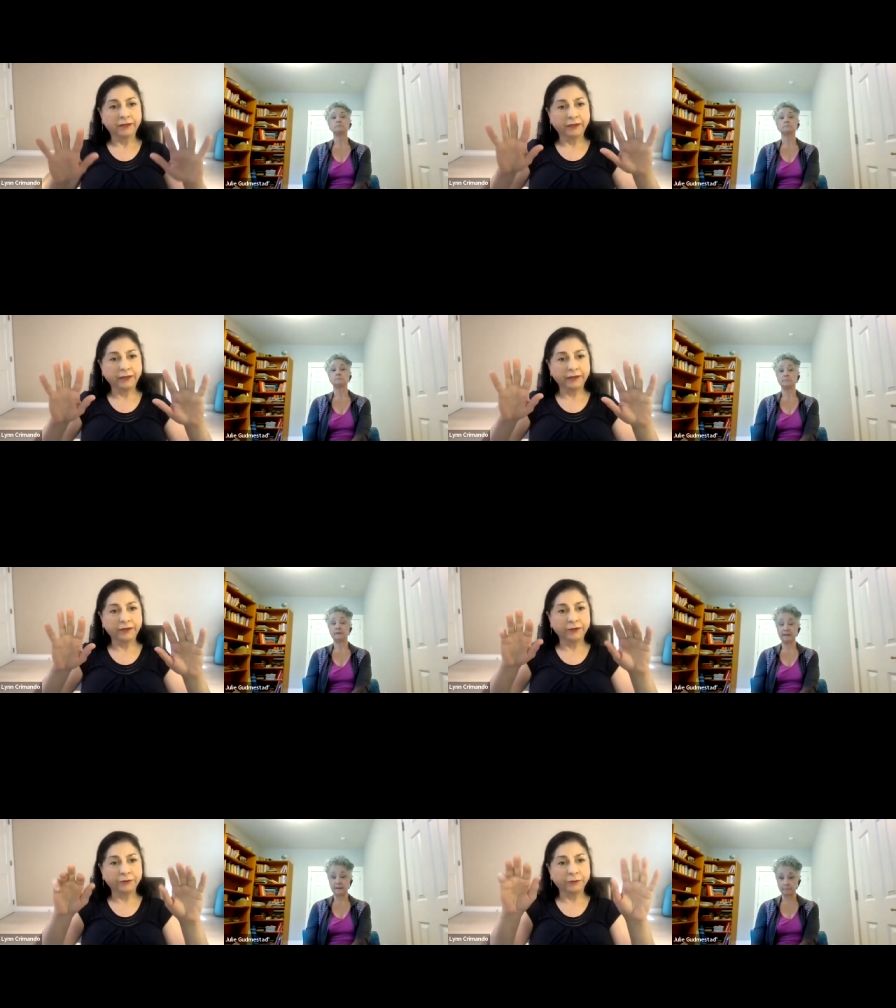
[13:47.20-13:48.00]
and
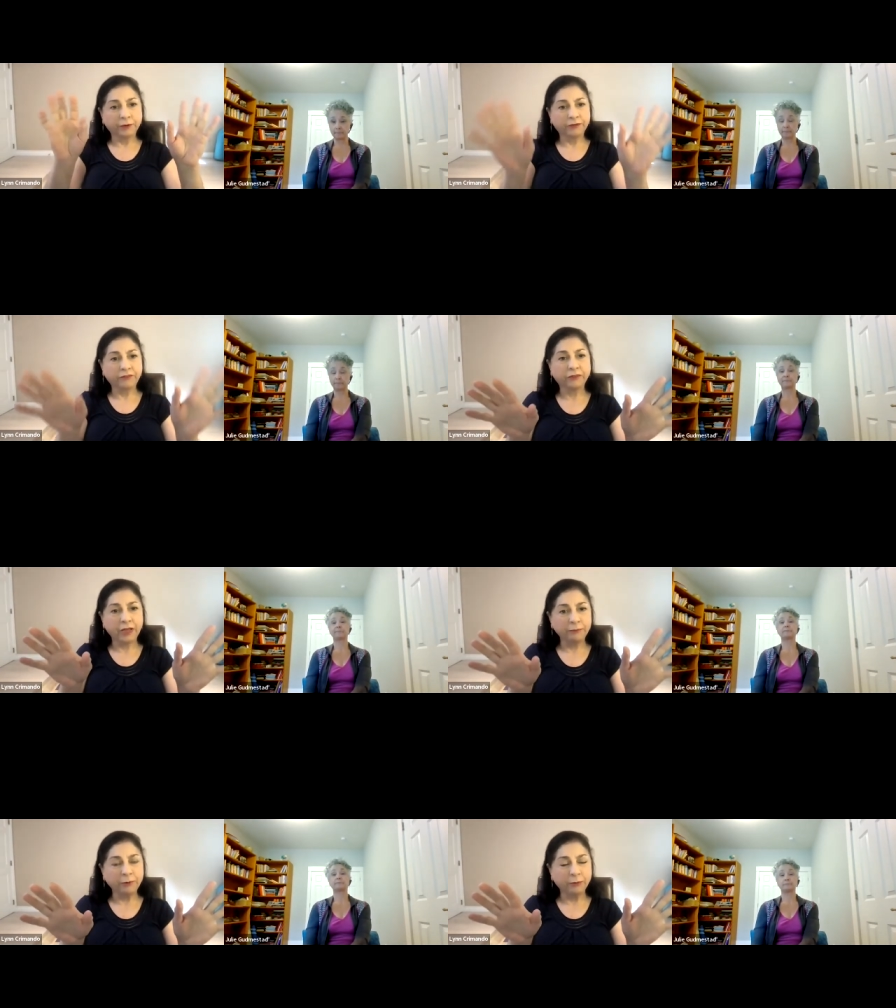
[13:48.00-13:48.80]
you yeah. are
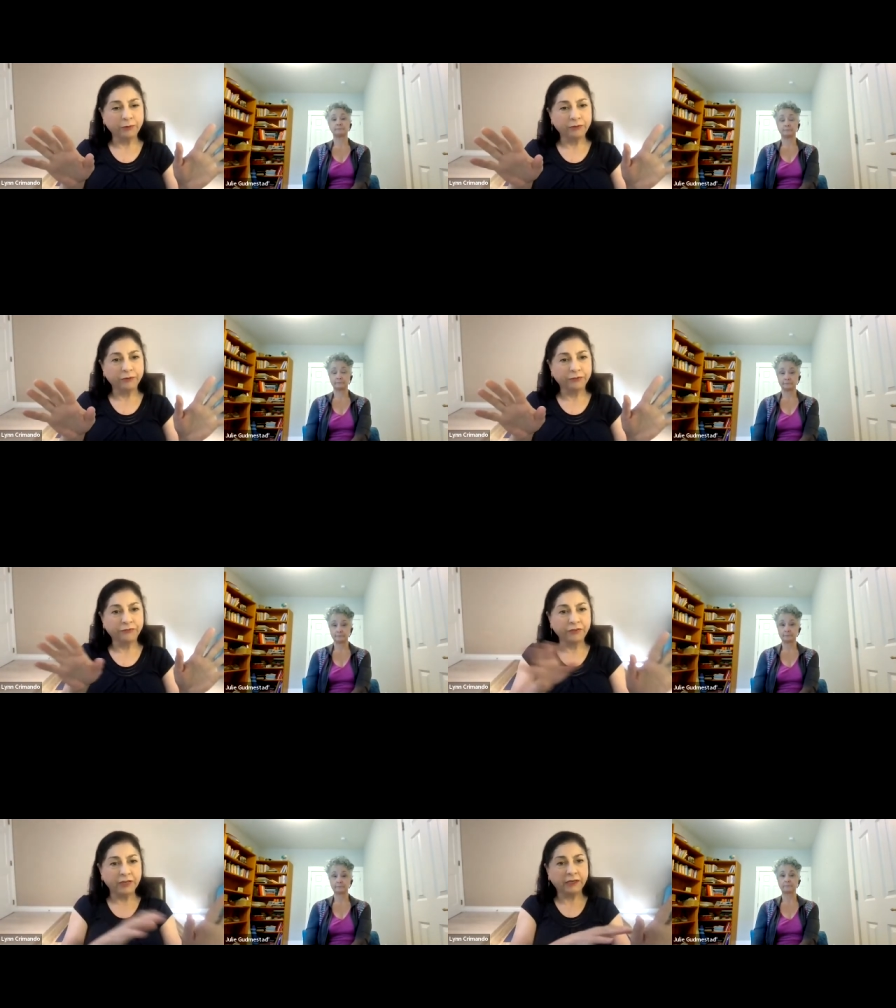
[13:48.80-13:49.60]
sloppy with your
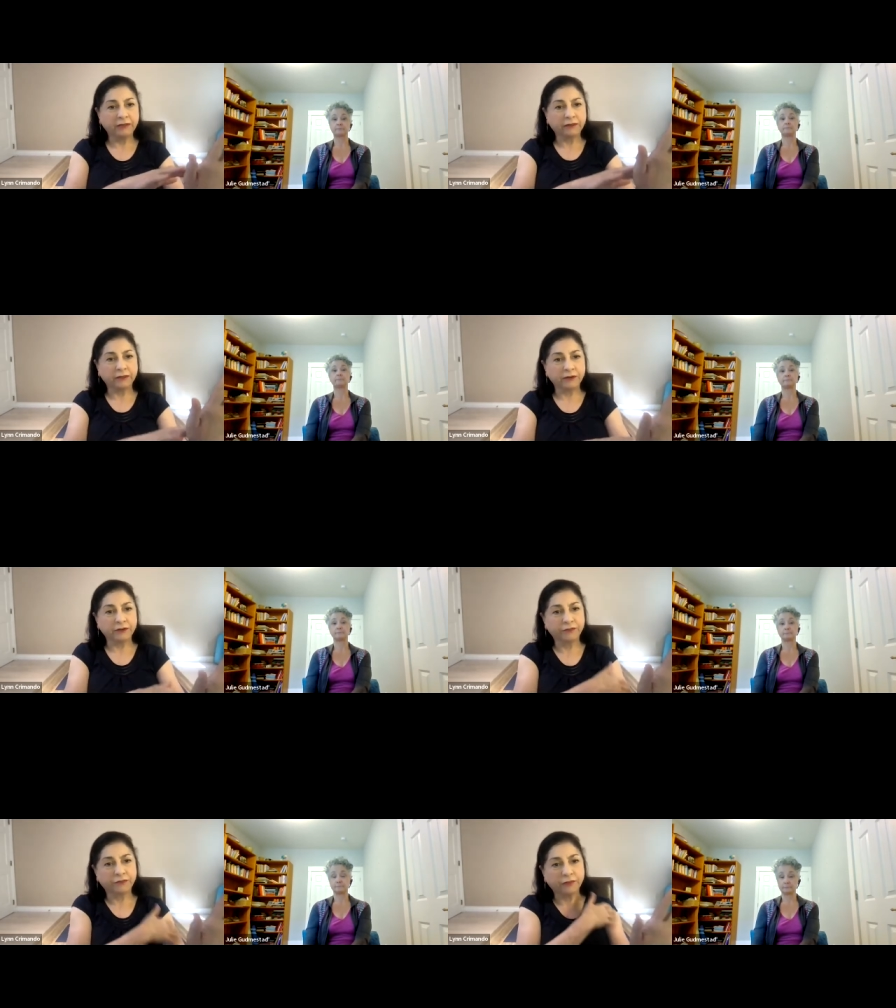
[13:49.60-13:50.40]
feet, then
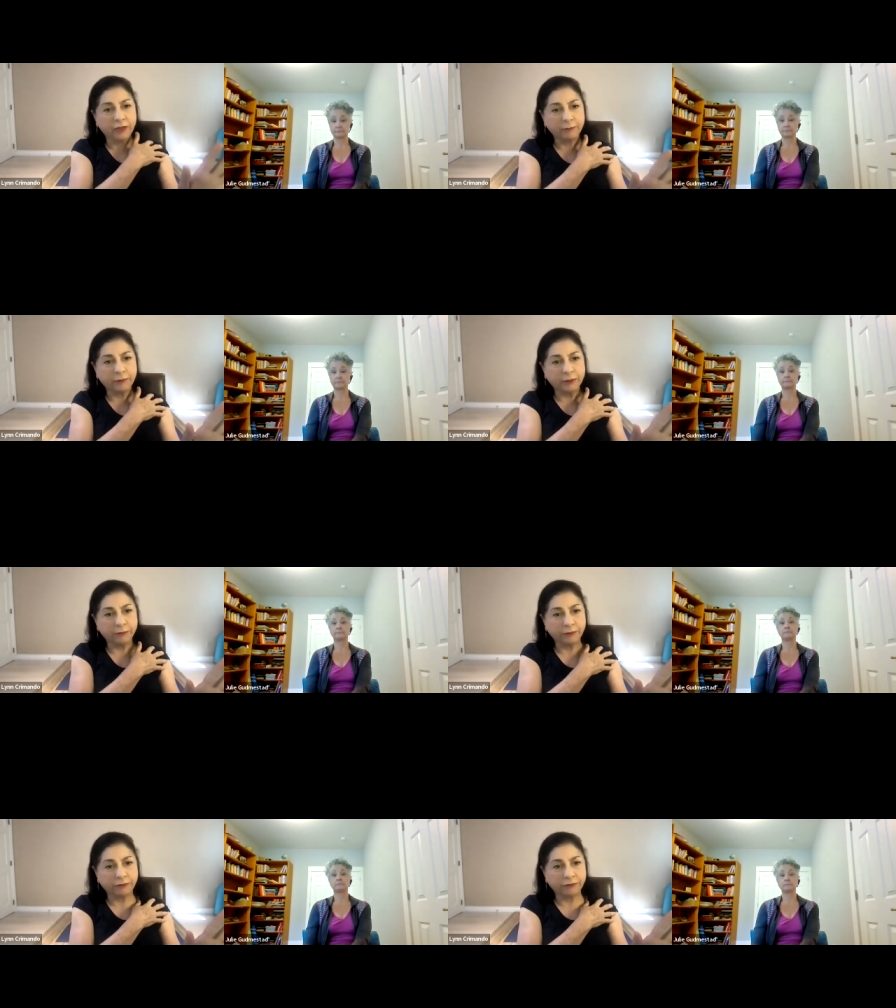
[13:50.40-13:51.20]
you're sloppy
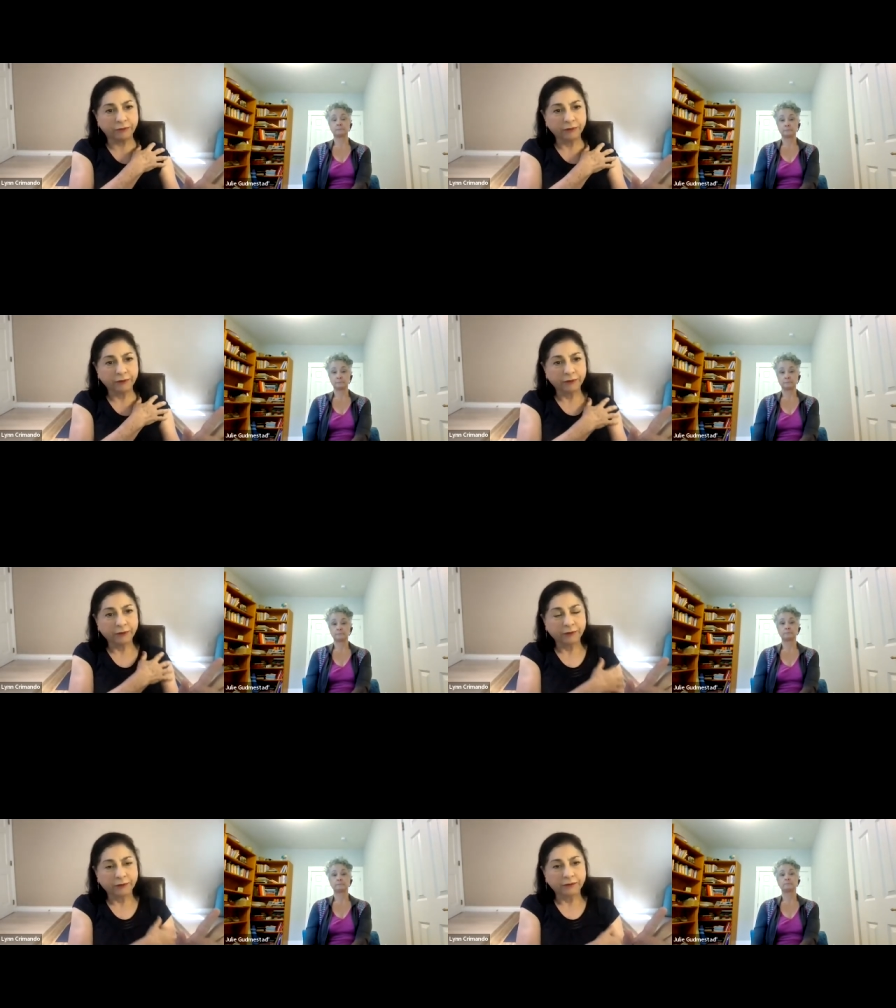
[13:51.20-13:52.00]
with
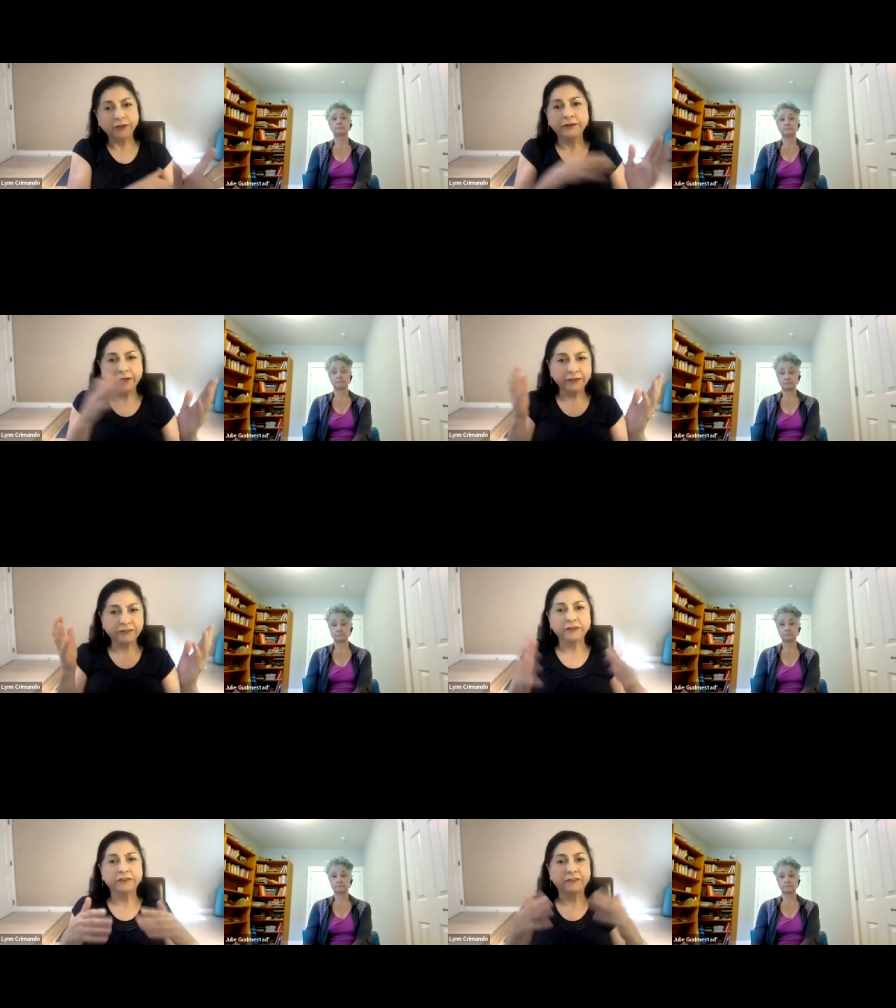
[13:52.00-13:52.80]

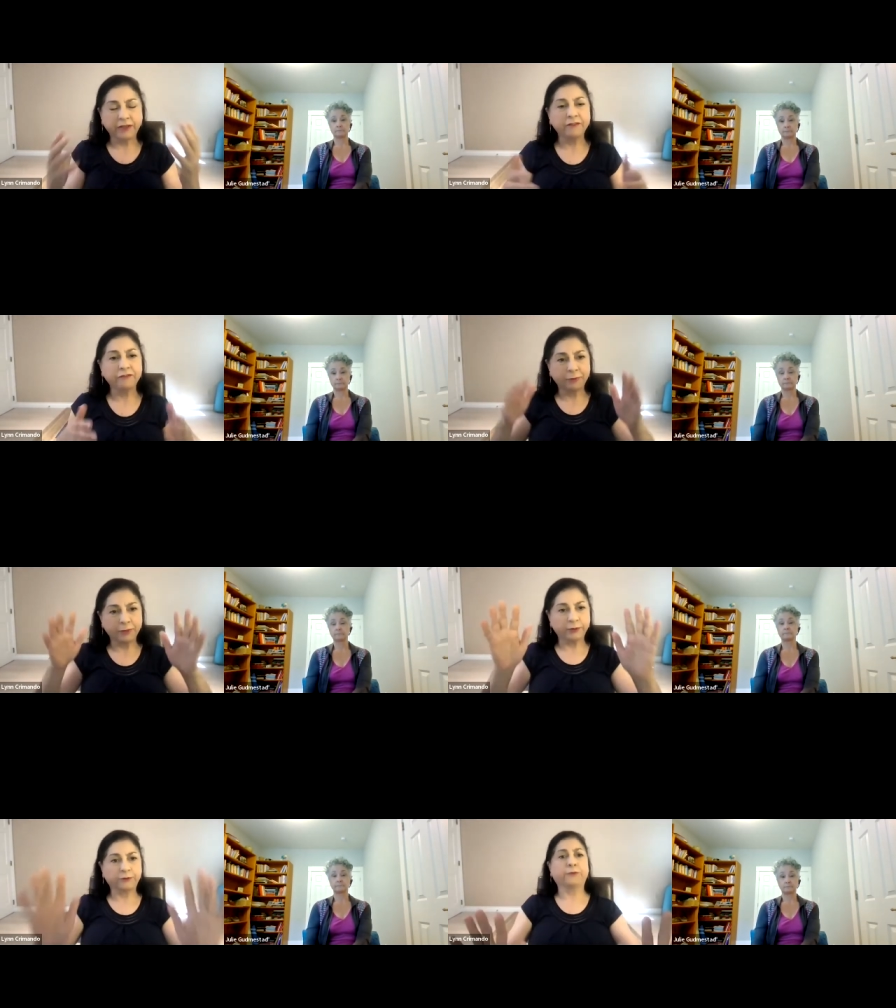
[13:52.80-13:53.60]
Dandasana staff
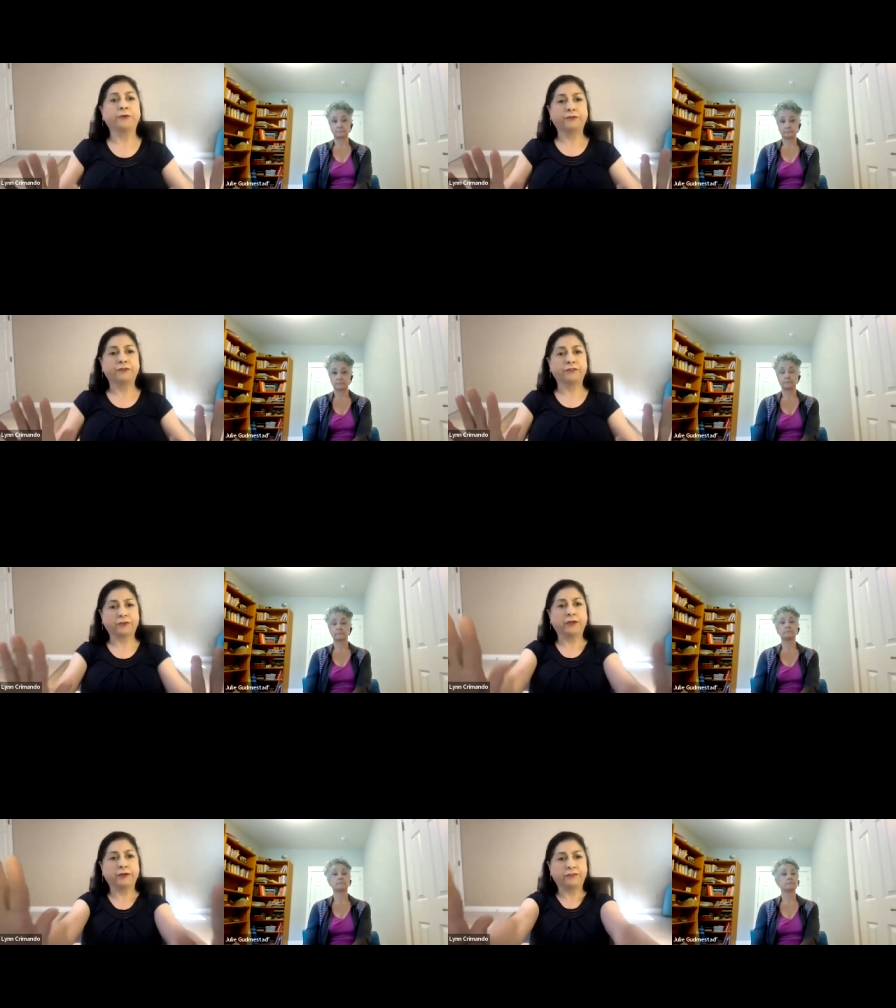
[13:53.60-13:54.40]
pose, where you're just
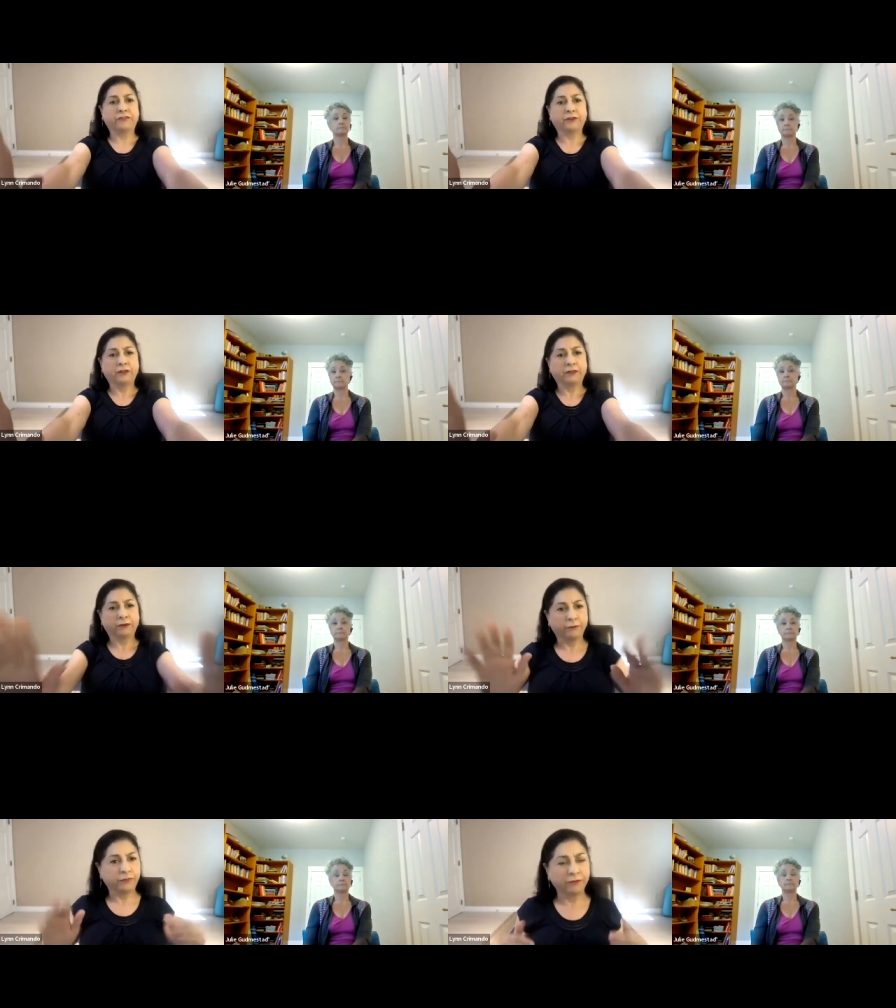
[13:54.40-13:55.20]
kind of sitting
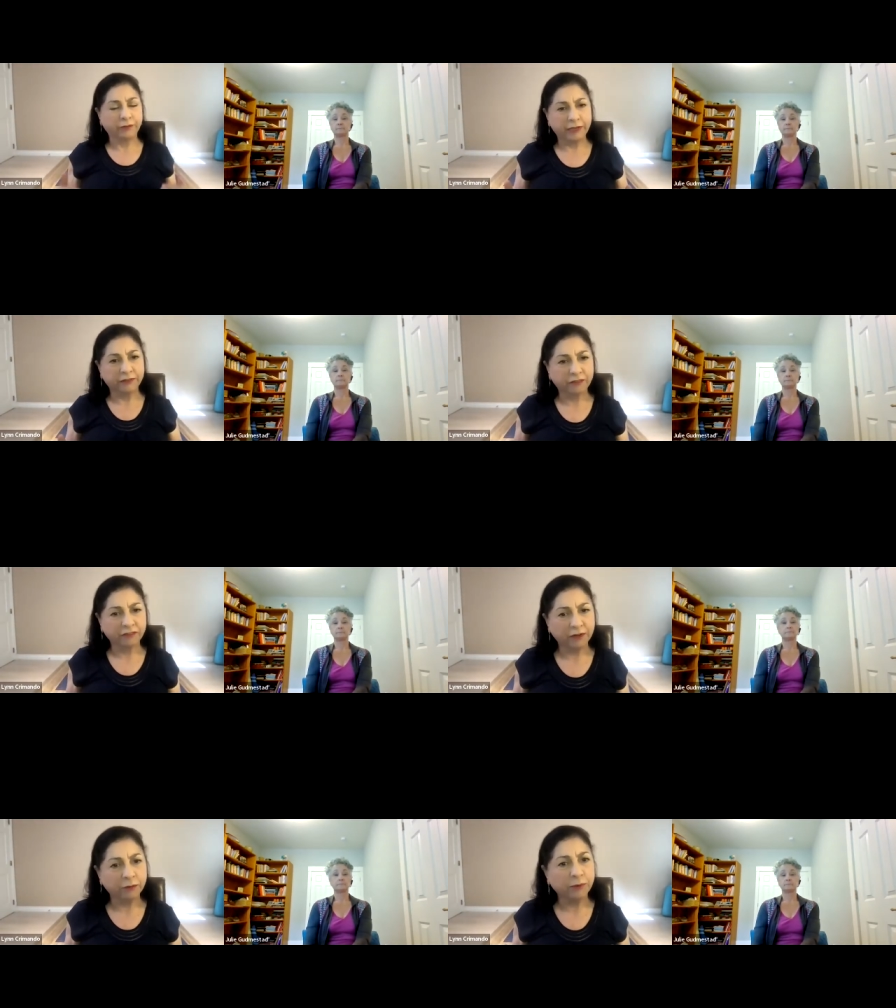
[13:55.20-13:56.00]
there with your legs extended.